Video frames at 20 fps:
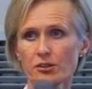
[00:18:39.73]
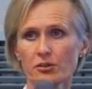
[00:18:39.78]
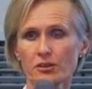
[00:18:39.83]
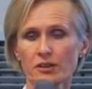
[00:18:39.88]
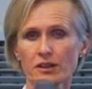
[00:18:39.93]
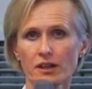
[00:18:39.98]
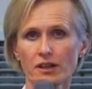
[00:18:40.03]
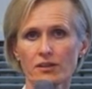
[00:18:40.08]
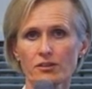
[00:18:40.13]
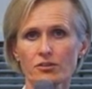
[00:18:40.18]
You
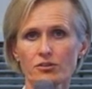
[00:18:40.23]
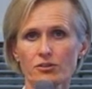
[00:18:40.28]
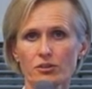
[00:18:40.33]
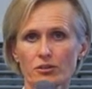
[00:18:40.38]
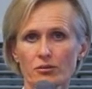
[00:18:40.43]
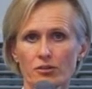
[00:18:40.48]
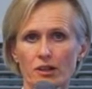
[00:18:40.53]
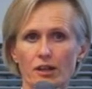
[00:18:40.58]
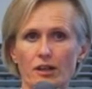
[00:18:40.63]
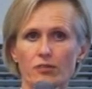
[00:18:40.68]
can either do
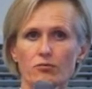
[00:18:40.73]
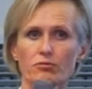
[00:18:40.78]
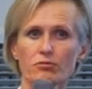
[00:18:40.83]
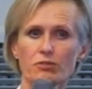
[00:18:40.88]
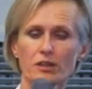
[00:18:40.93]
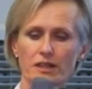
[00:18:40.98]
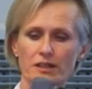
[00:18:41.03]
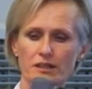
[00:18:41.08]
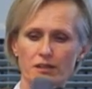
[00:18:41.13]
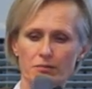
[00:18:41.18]
it
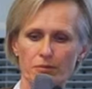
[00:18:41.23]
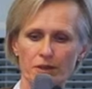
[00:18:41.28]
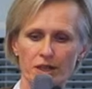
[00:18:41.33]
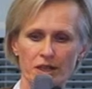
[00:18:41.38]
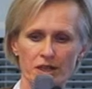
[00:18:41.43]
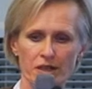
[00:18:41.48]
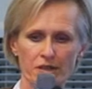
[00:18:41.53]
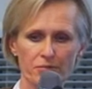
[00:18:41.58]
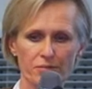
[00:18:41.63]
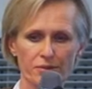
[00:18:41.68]
right at the
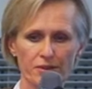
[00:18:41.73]
beginning,